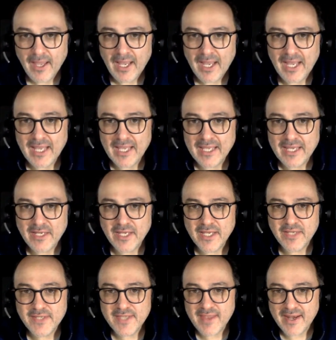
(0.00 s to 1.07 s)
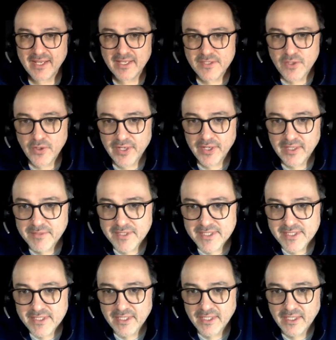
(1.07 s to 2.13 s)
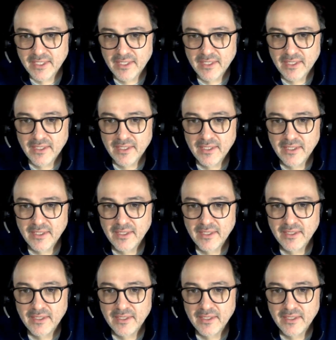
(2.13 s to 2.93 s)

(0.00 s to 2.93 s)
Can you say that again? Sorry, let me see.